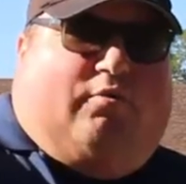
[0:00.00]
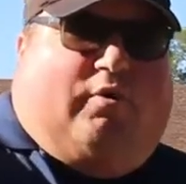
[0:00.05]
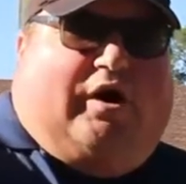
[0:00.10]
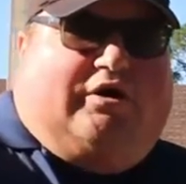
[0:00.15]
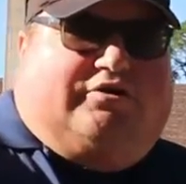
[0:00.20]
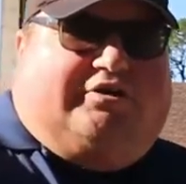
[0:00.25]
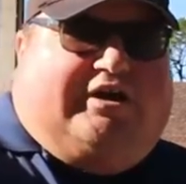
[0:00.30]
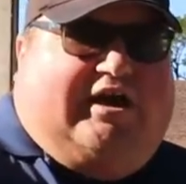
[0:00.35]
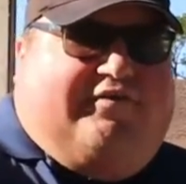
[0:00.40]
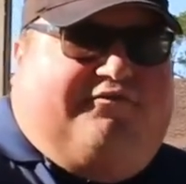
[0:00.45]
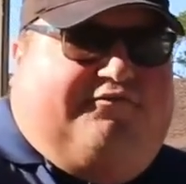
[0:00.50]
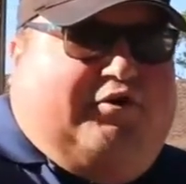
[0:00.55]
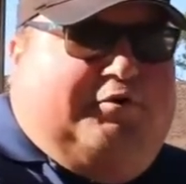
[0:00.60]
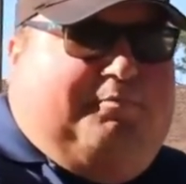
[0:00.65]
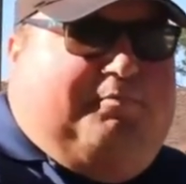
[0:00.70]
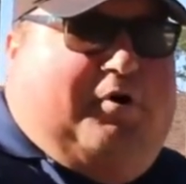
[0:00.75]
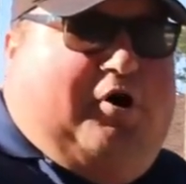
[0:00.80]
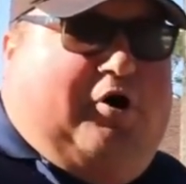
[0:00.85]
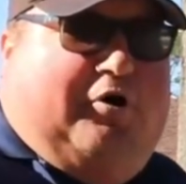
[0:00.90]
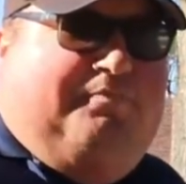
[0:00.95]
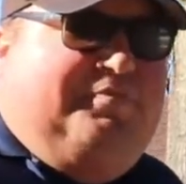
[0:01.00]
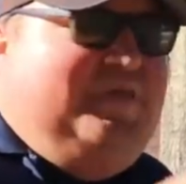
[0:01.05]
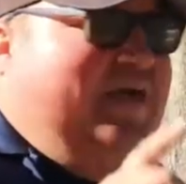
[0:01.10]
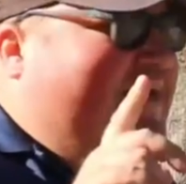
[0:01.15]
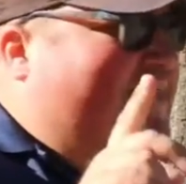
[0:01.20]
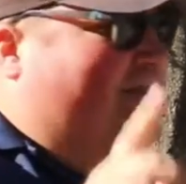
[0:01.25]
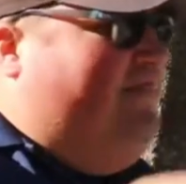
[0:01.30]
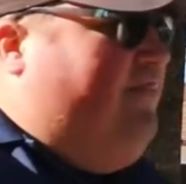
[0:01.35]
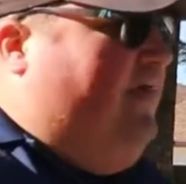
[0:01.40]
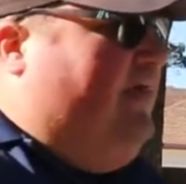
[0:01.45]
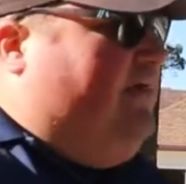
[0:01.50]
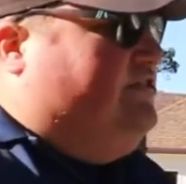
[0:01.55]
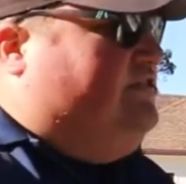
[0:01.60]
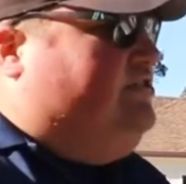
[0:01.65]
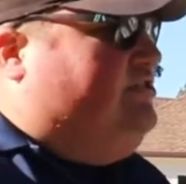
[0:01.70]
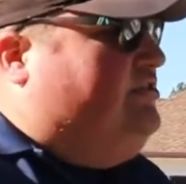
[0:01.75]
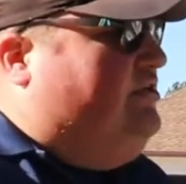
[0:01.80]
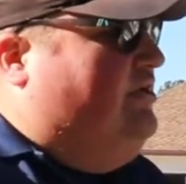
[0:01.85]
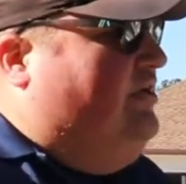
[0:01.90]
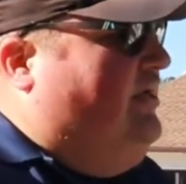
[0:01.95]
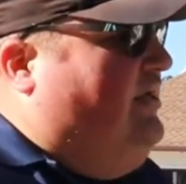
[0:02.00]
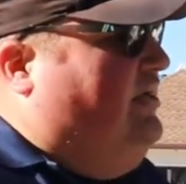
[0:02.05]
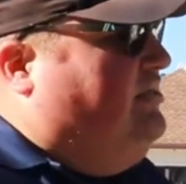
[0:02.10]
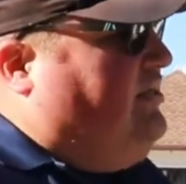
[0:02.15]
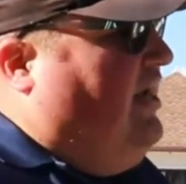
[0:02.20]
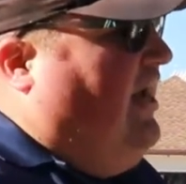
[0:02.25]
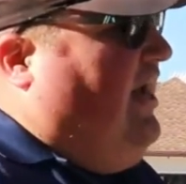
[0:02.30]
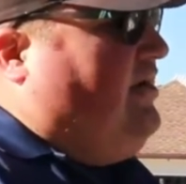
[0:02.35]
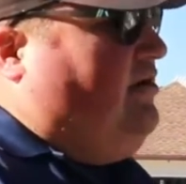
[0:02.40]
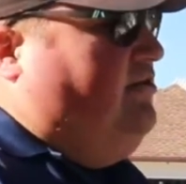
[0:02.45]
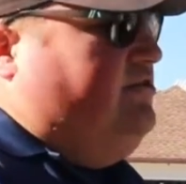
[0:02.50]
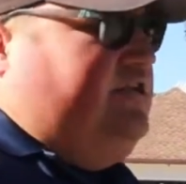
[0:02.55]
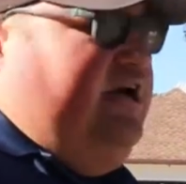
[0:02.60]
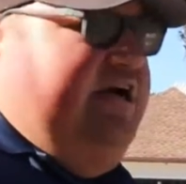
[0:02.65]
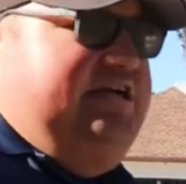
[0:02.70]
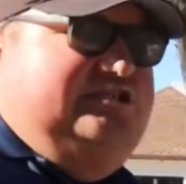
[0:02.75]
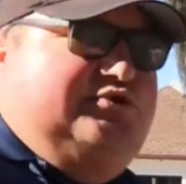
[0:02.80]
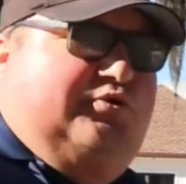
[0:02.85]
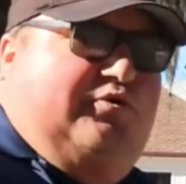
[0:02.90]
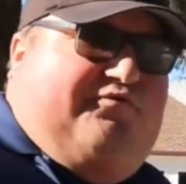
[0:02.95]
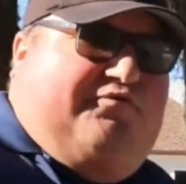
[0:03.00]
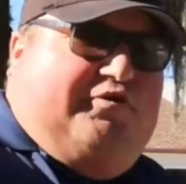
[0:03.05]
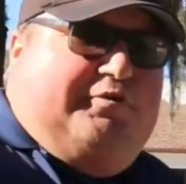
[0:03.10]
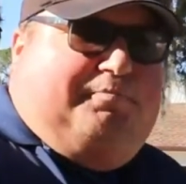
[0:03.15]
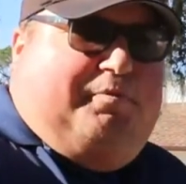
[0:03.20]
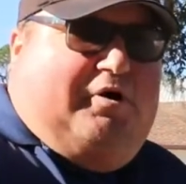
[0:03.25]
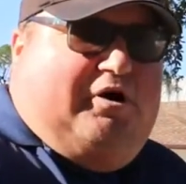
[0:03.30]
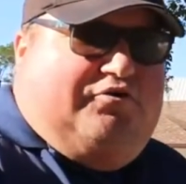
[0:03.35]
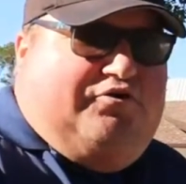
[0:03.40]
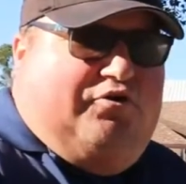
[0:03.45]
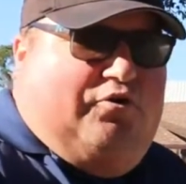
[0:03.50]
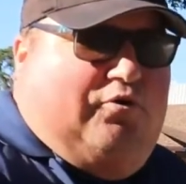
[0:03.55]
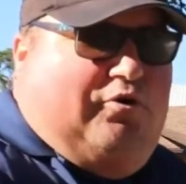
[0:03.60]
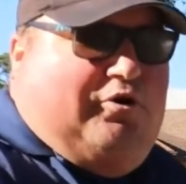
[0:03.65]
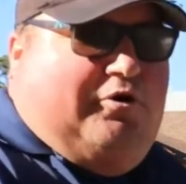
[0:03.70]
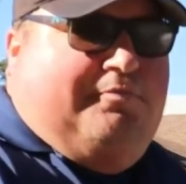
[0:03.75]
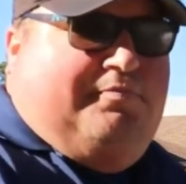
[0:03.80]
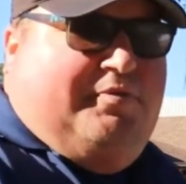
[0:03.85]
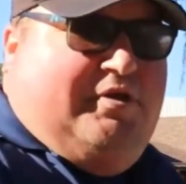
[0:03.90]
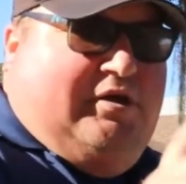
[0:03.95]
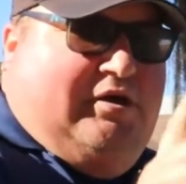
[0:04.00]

Wildcat football. This is Hackers High School Football Tour.